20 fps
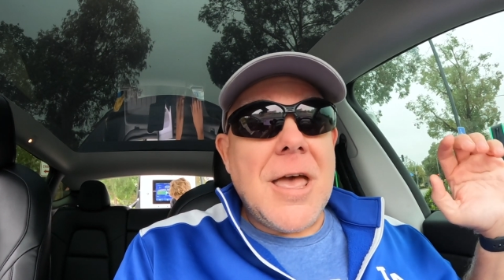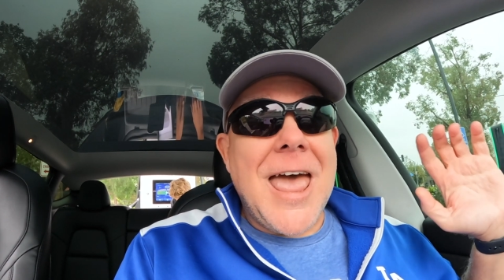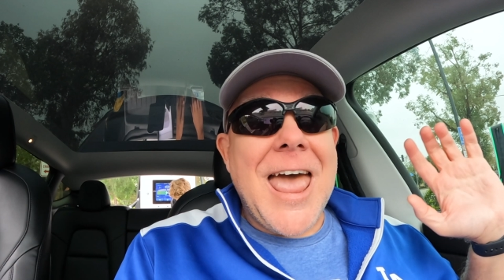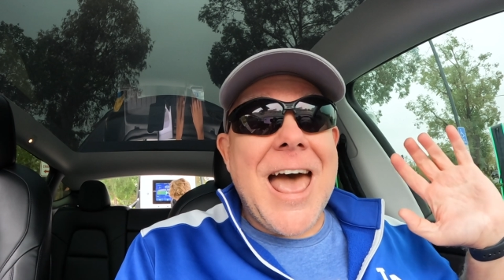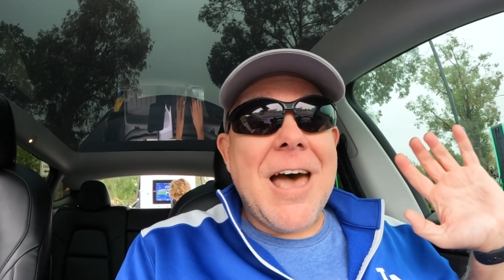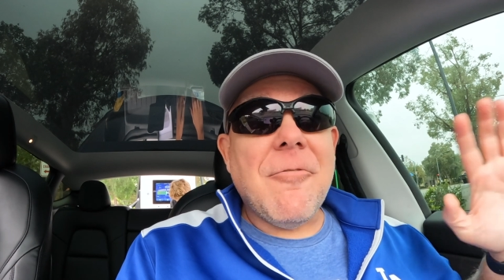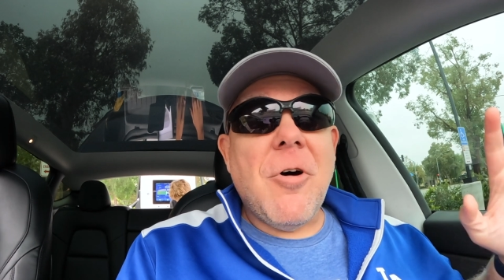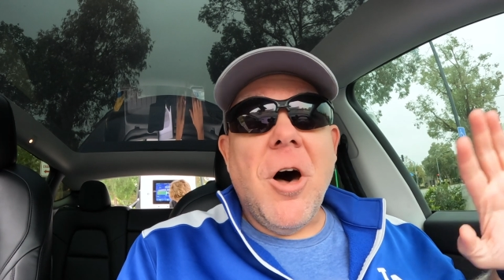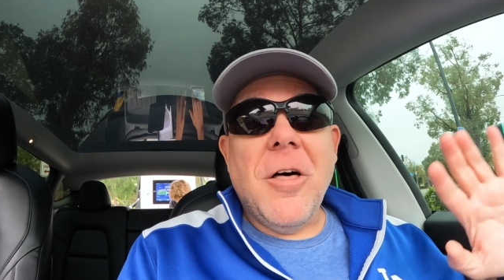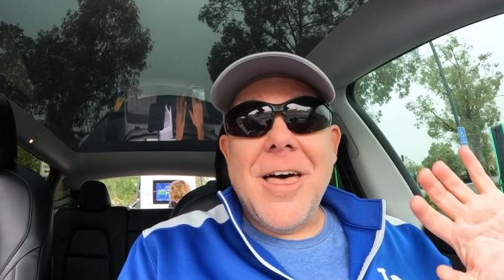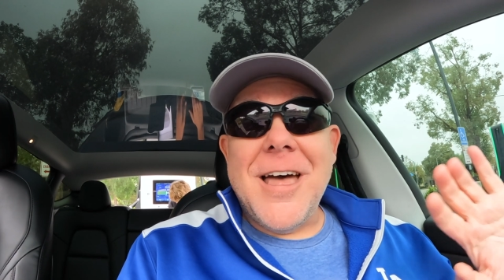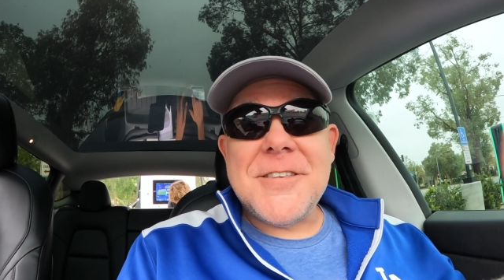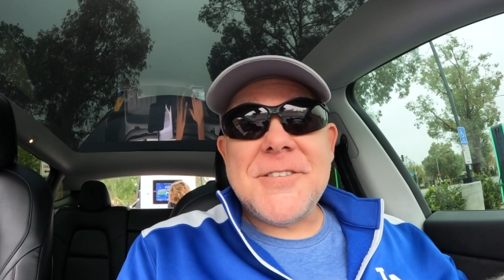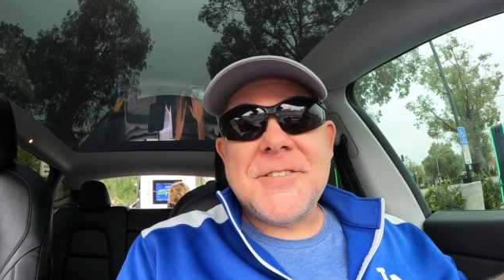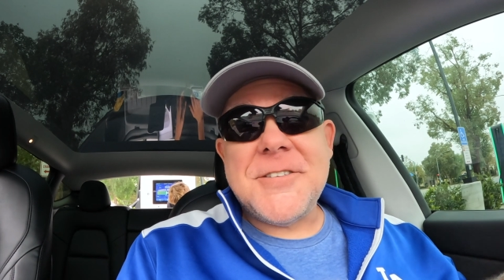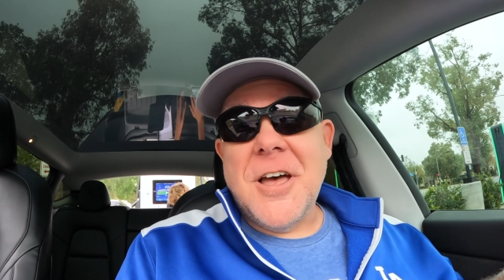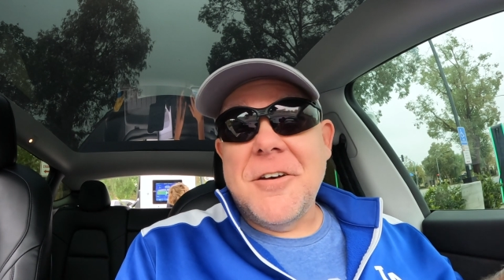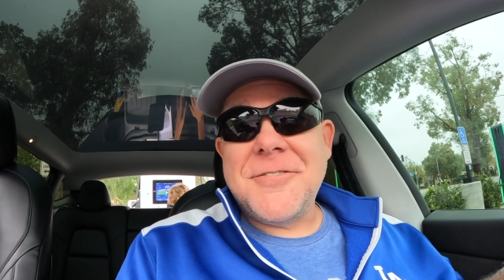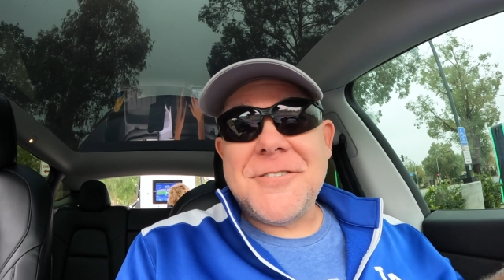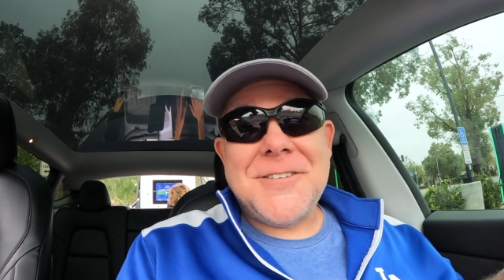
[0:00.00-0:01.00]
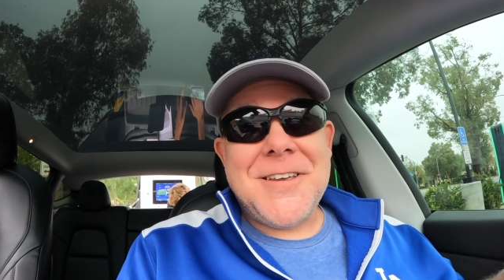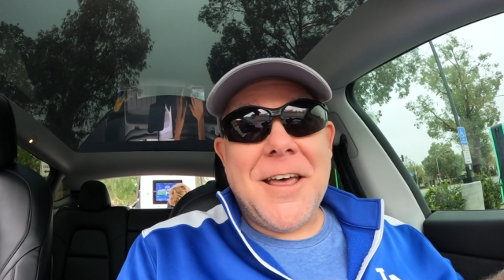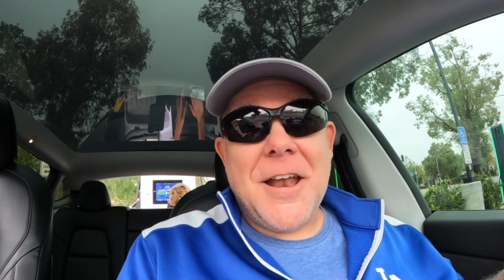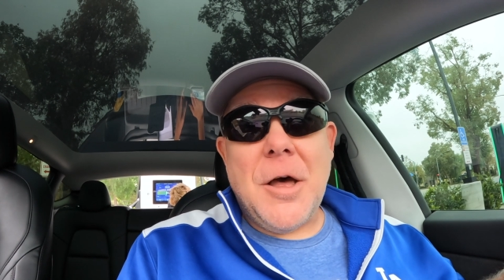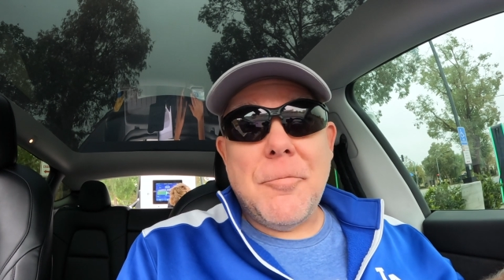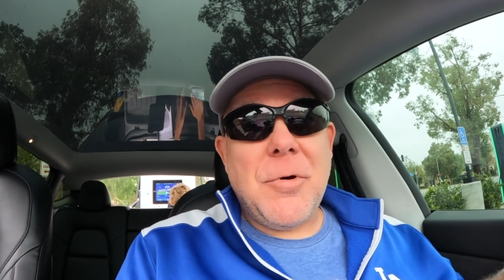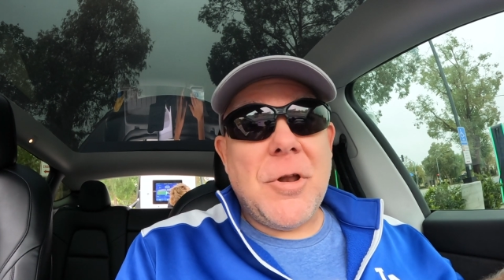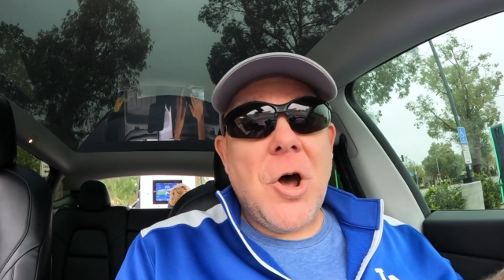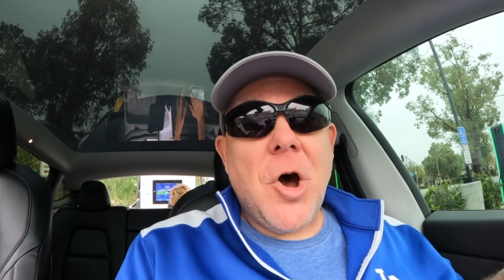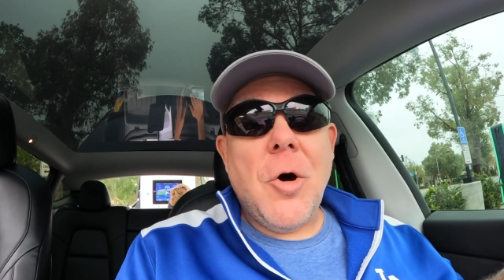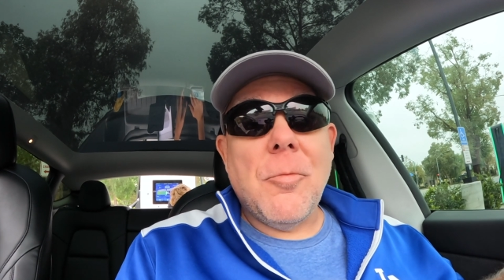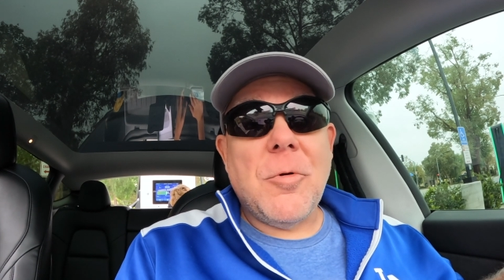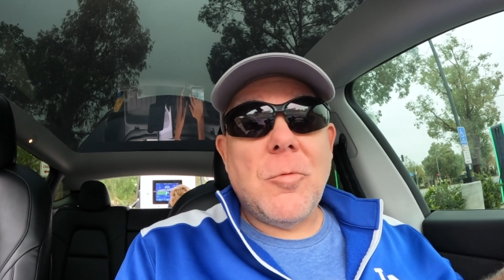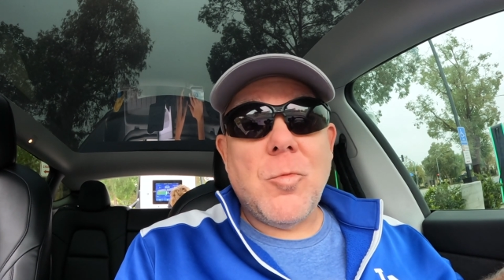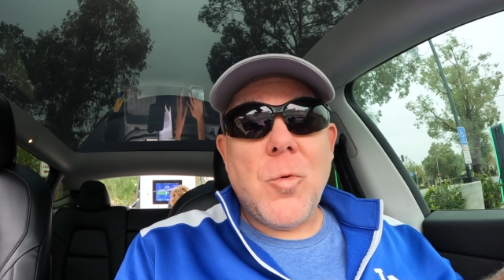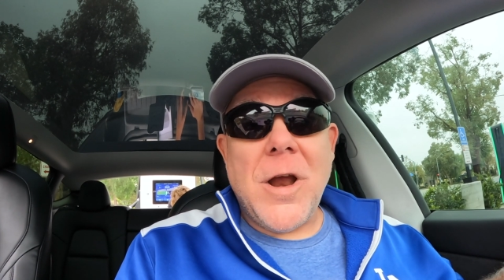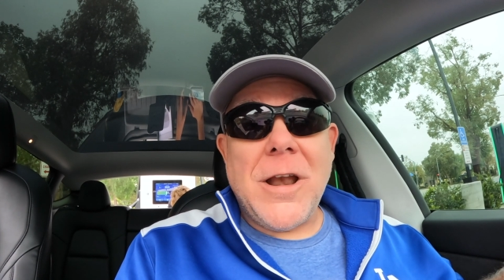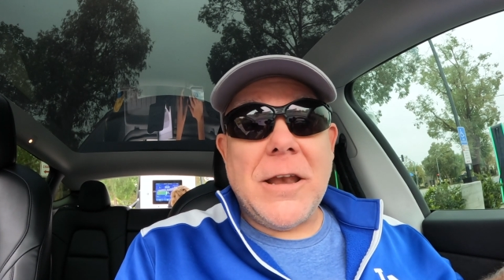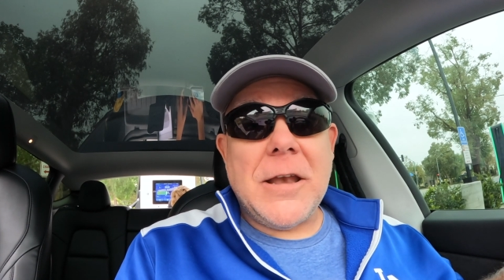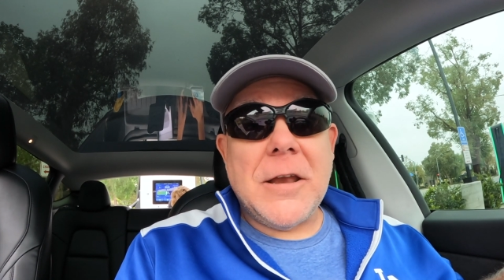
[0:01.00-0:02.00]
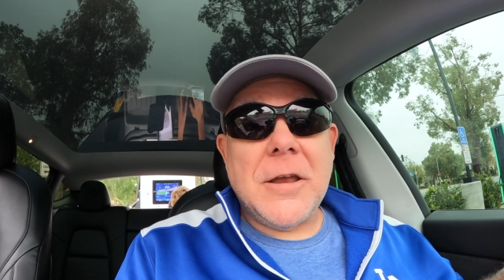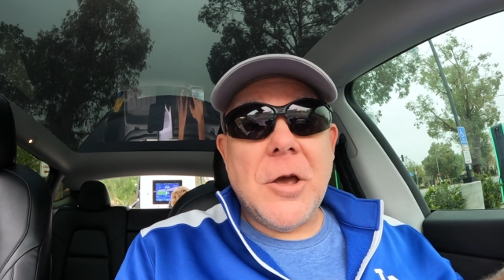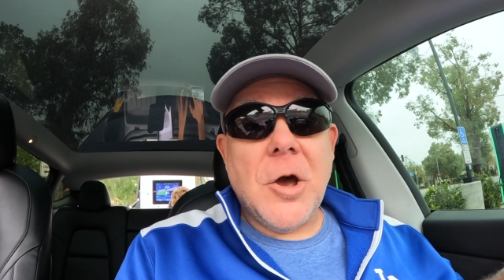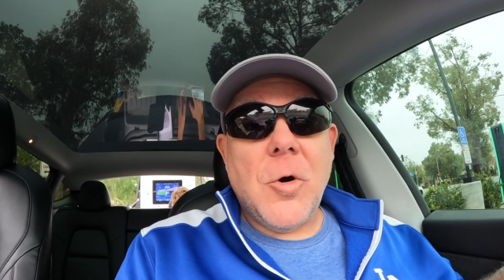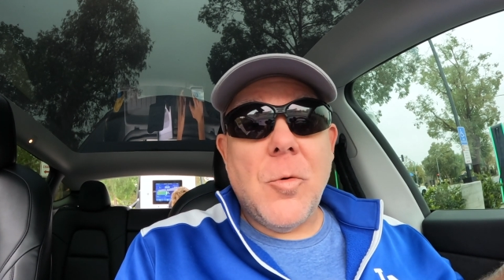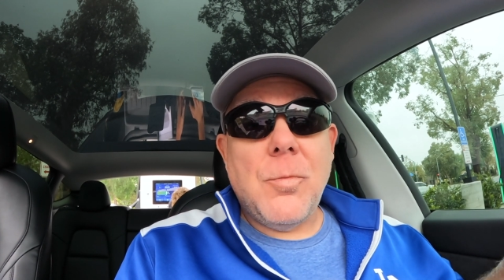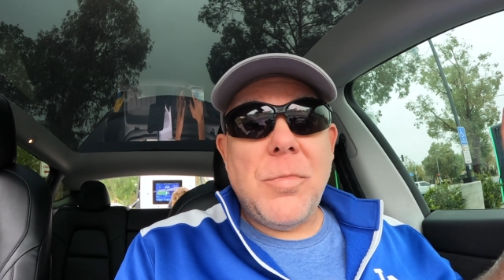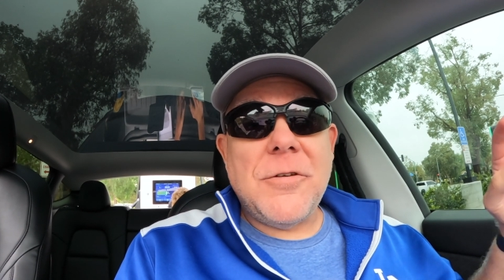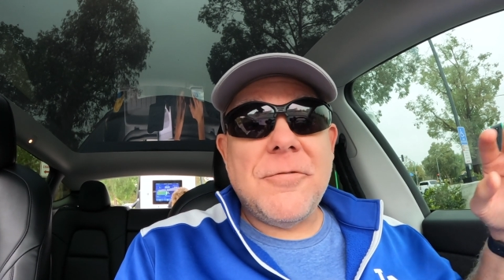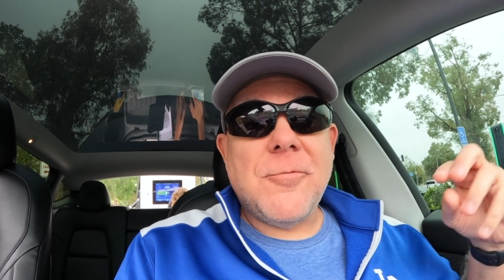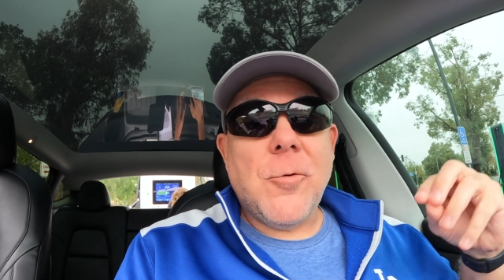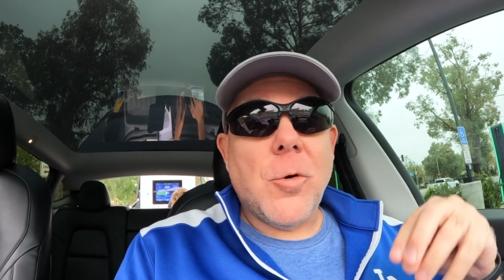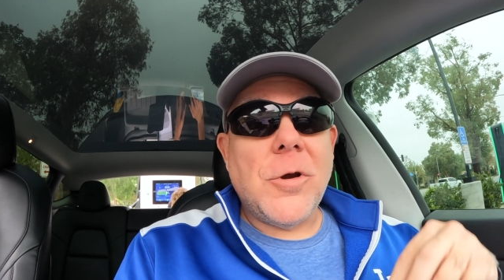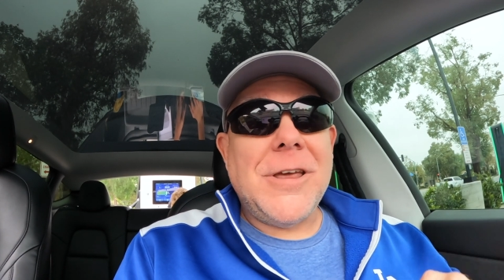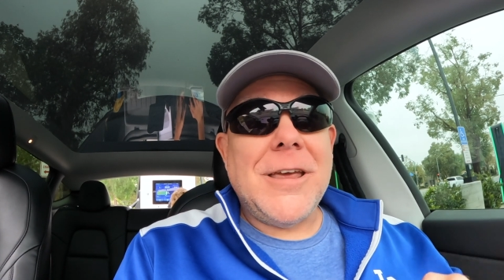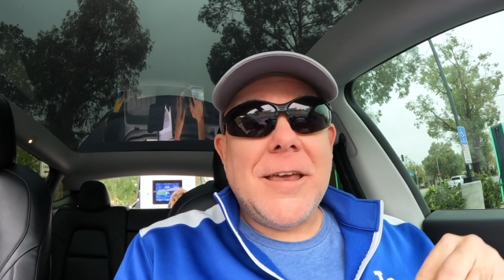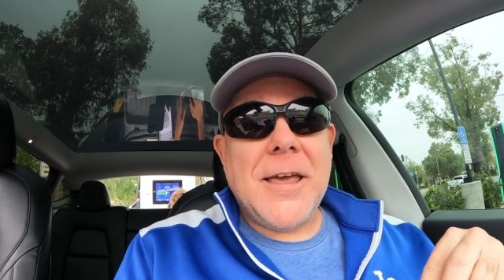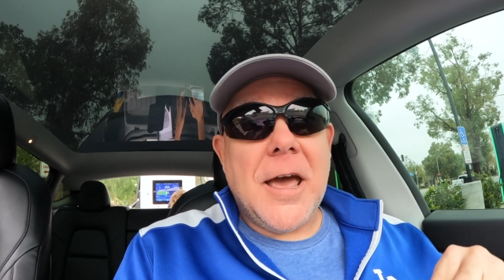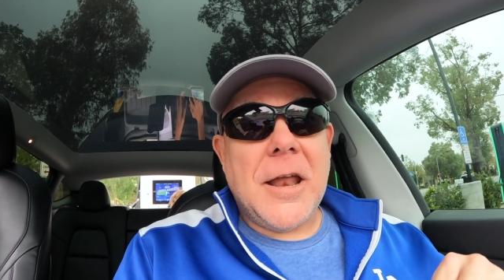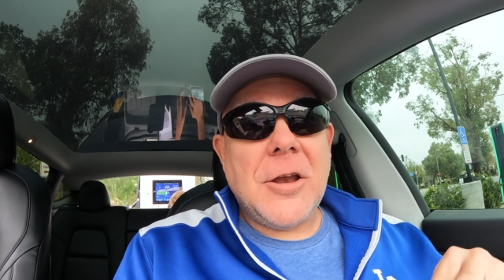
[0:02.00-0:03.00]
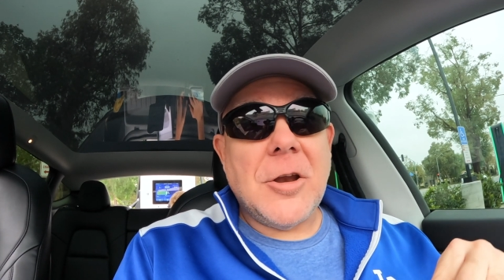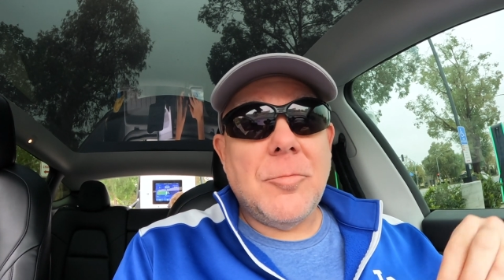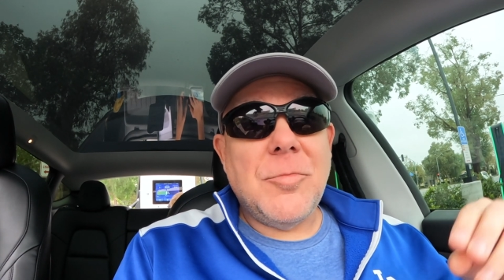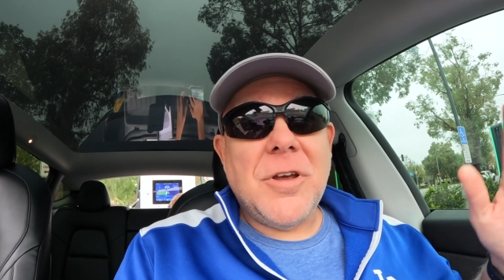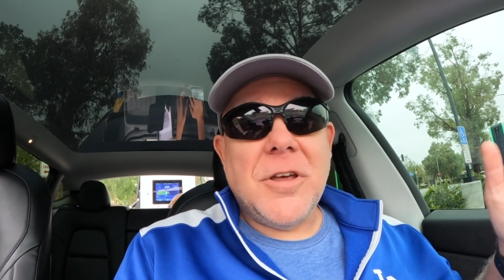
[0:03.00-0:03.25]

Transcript: Have all that stuff set up at home and ready to go before you get here,